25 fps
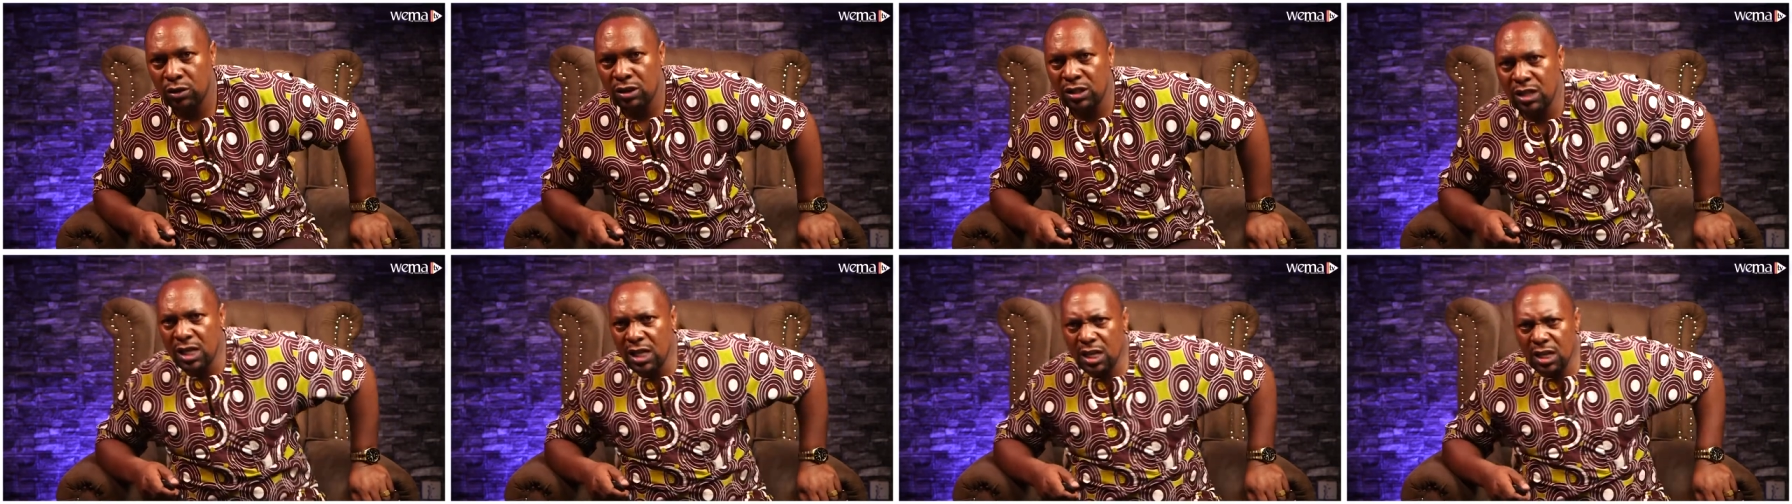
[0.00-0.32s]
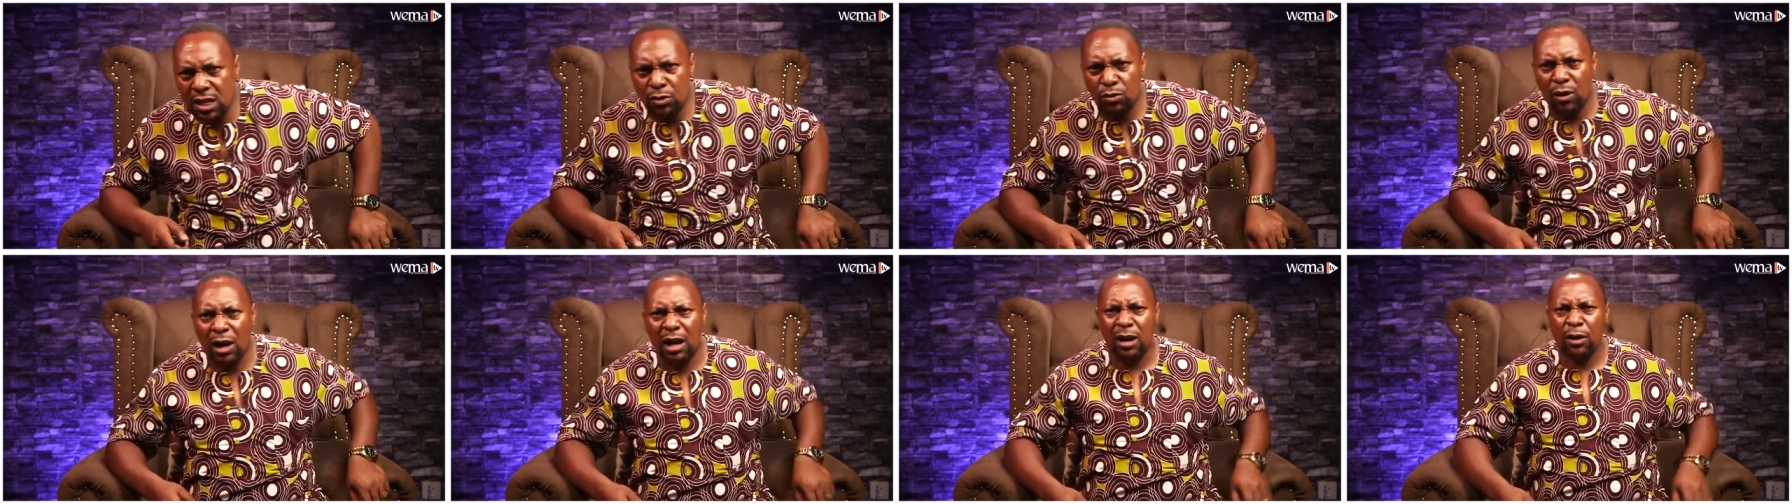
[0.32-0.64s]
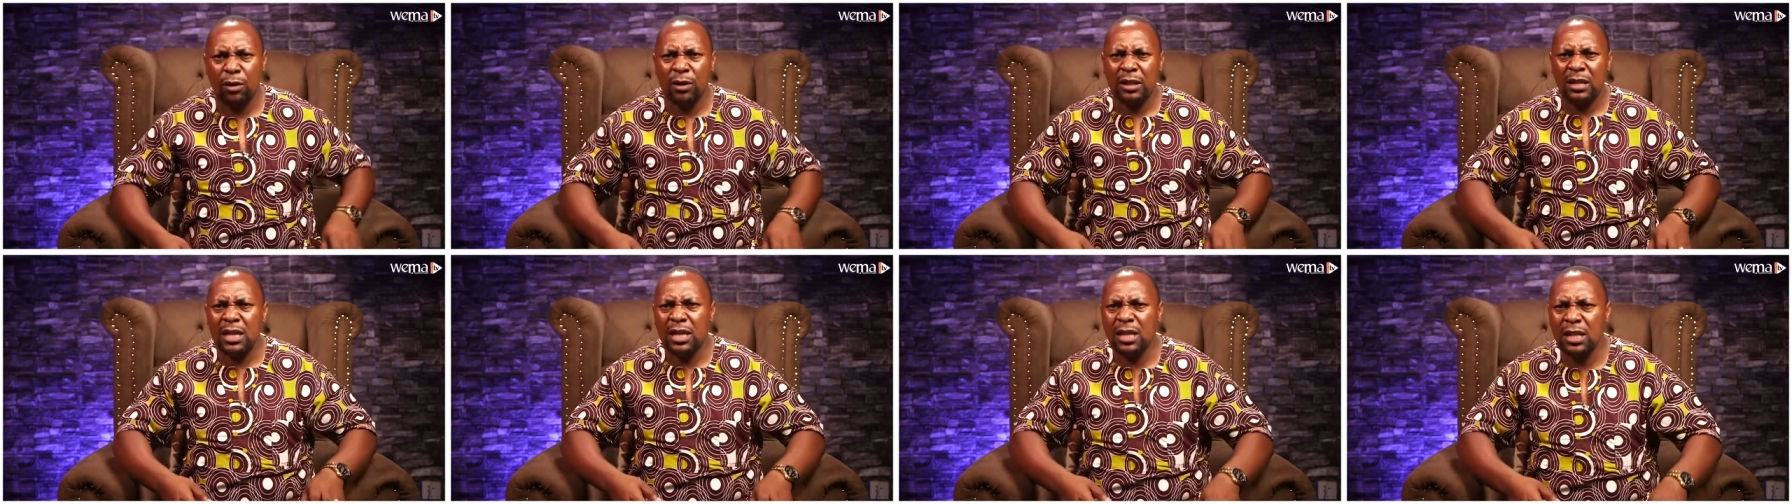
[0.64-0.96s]
Nyinyi
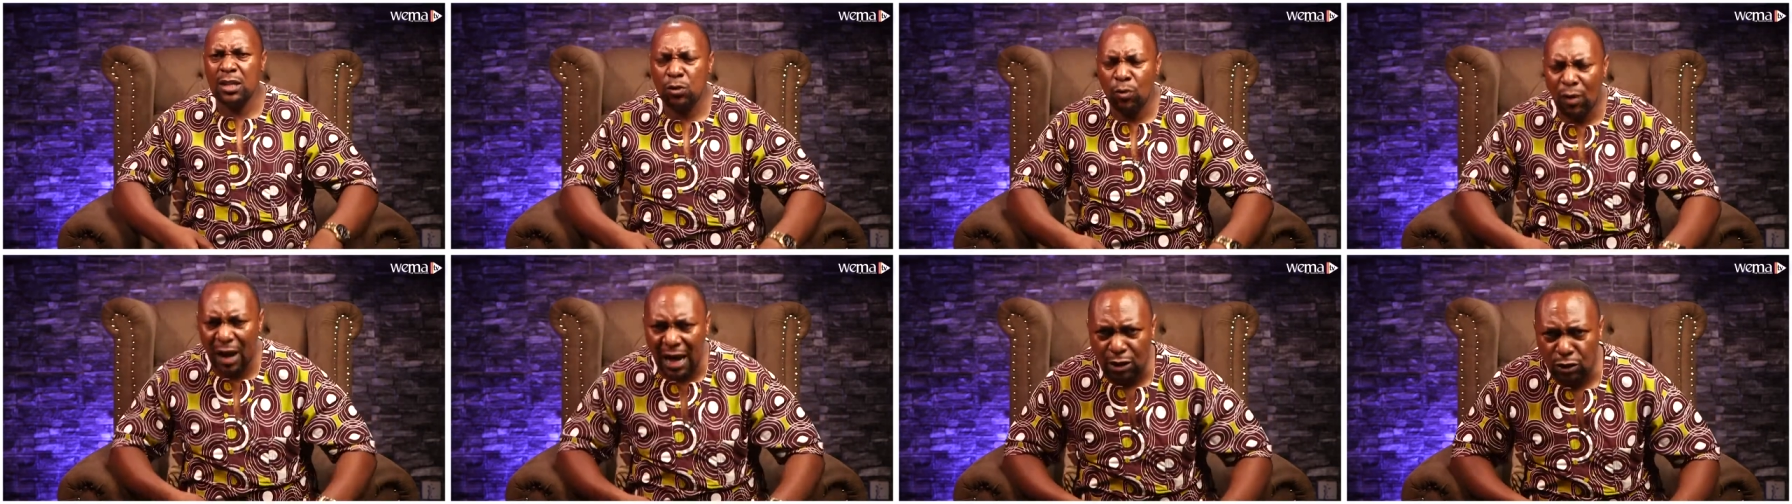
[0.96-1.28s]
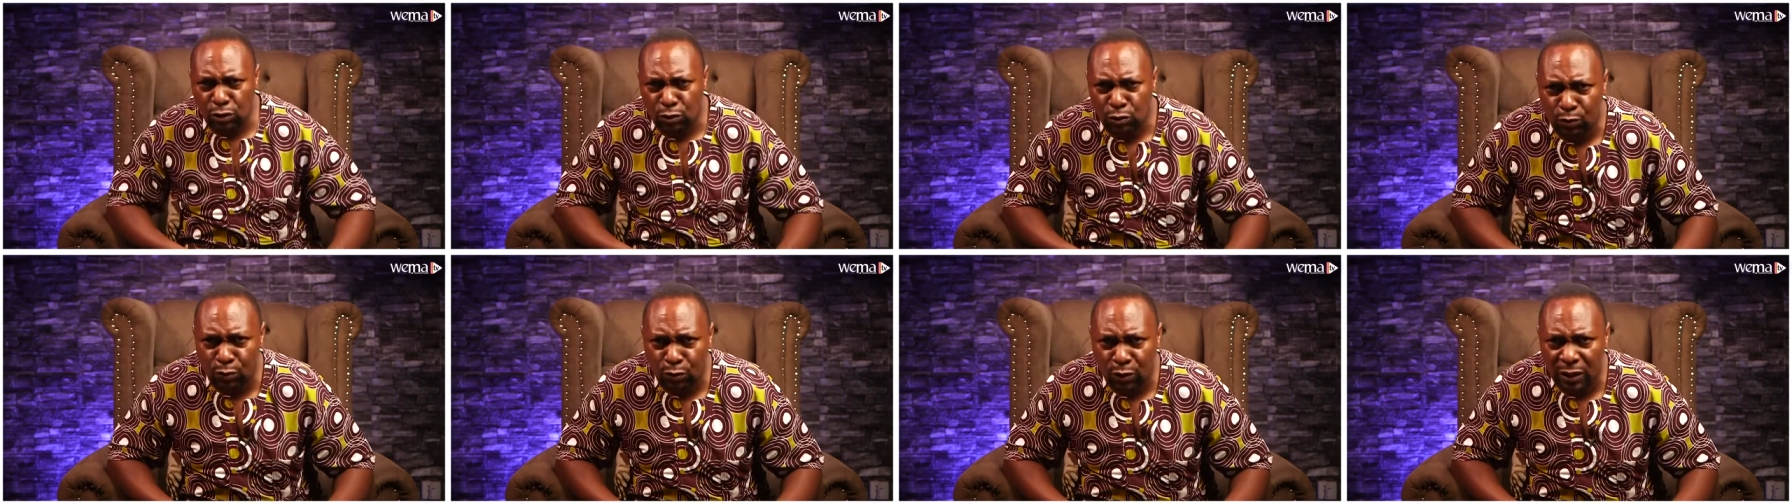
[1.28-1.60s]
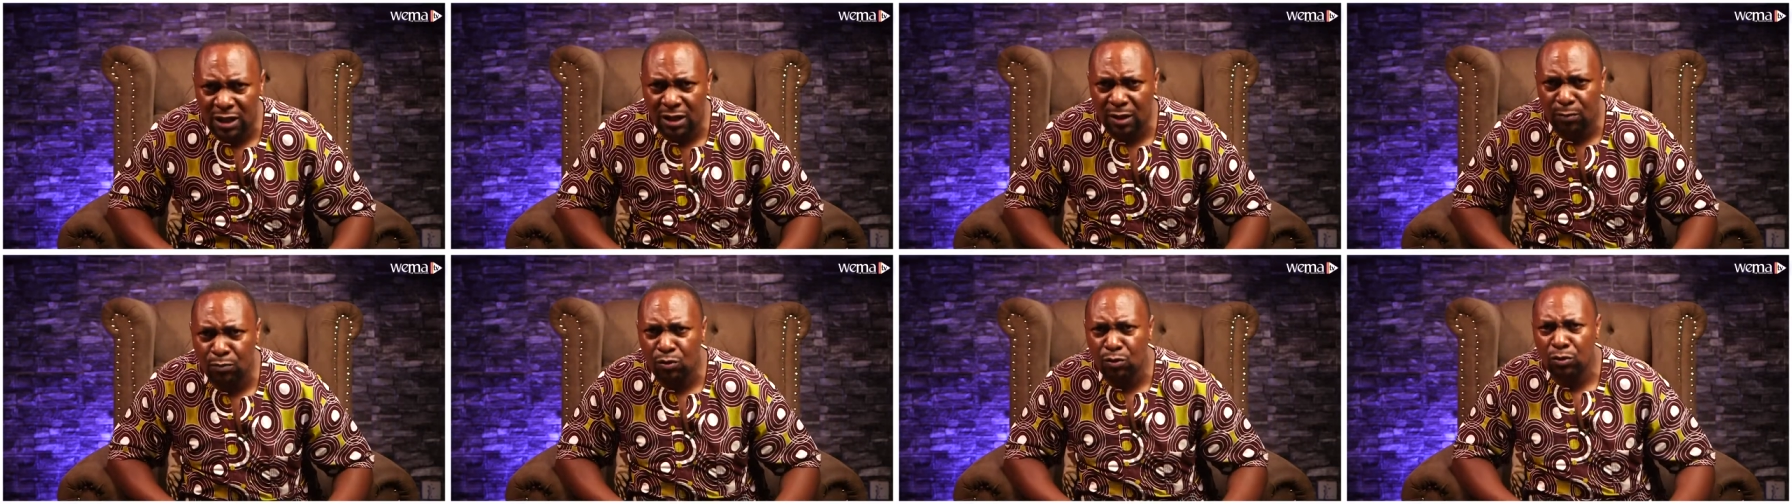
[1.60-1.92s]
wale, nyinyi watu
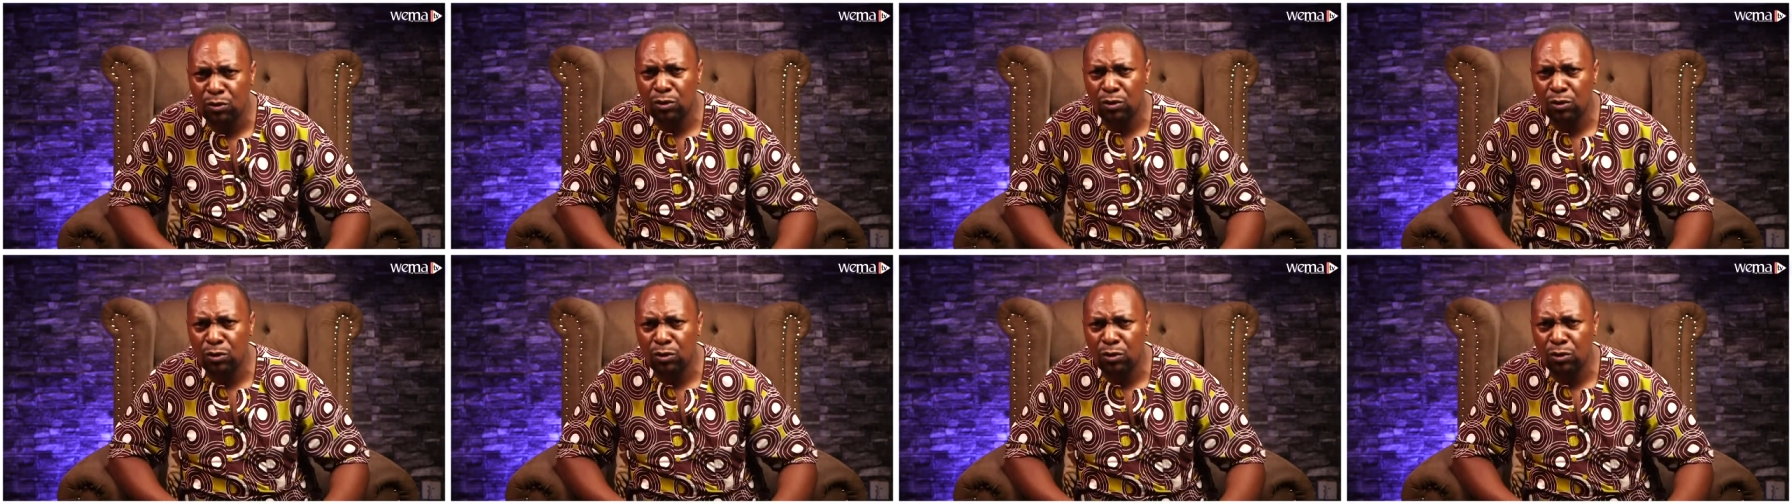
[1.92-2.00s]
wenye